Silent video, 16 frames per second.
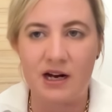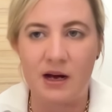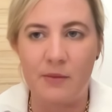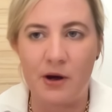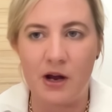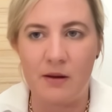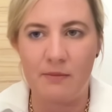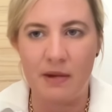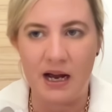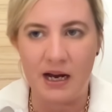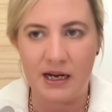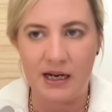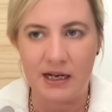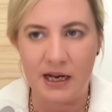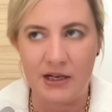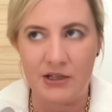up my own
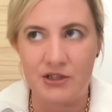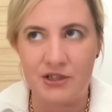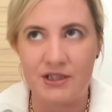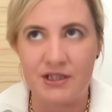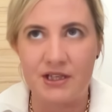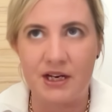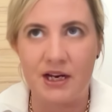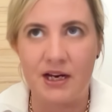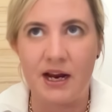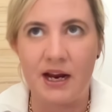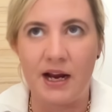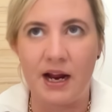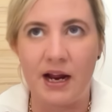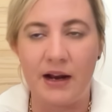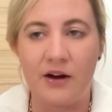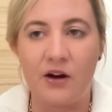marketing agency, and
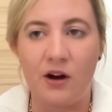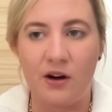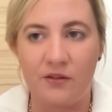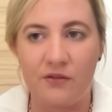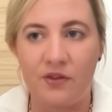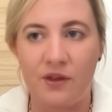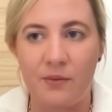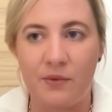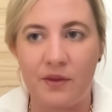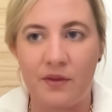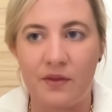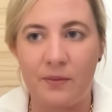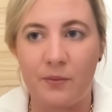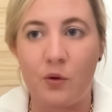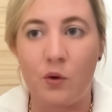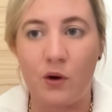a lot of
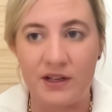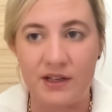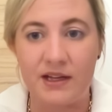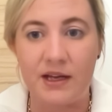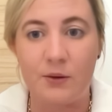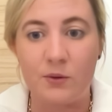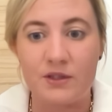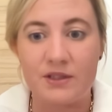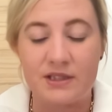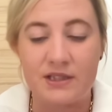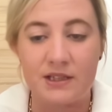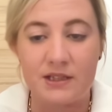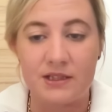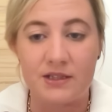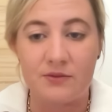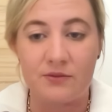the point there was
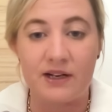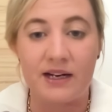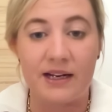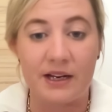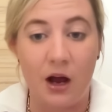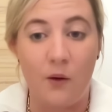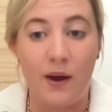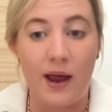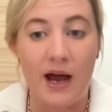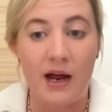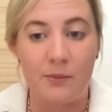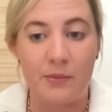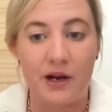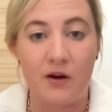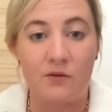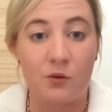to really go out and
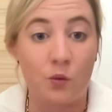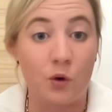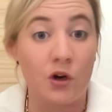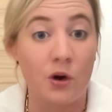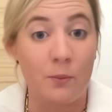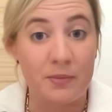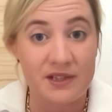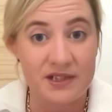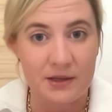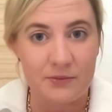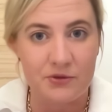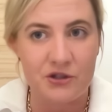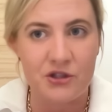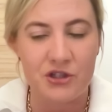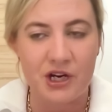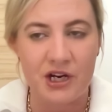be able to work on
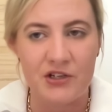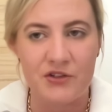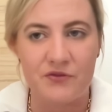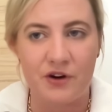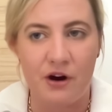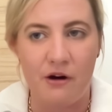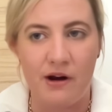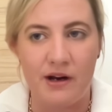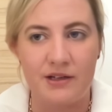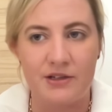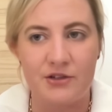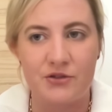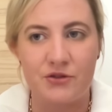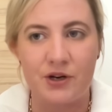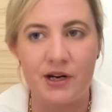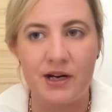perception change for our
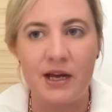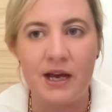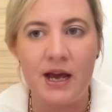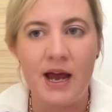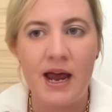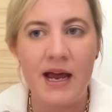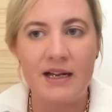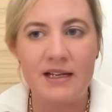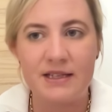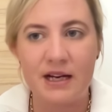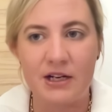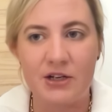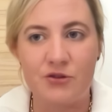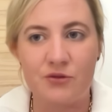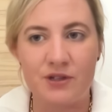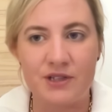industry and
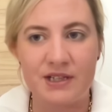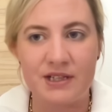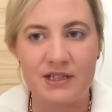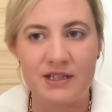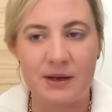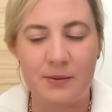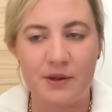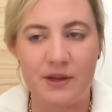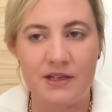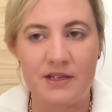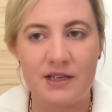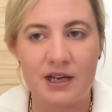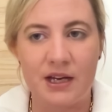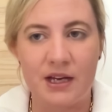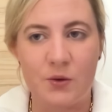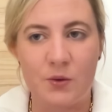start addressing some of these
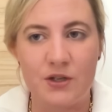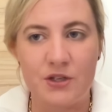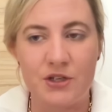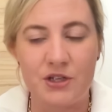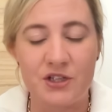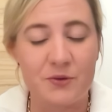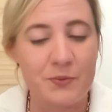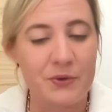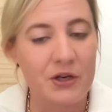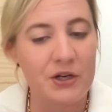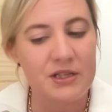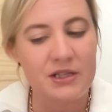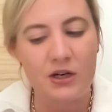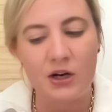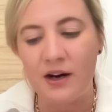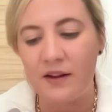key questions,
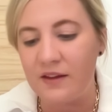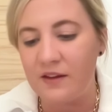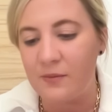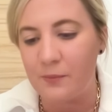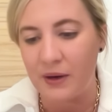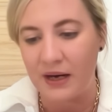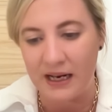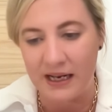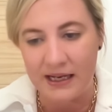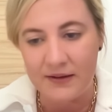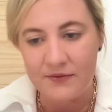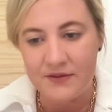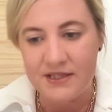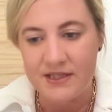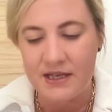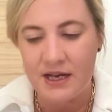because a lot of these
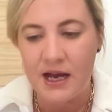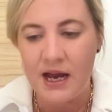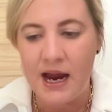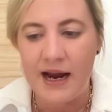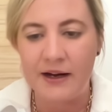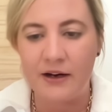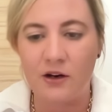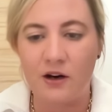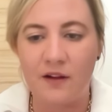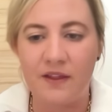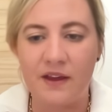beliefs and a lot of the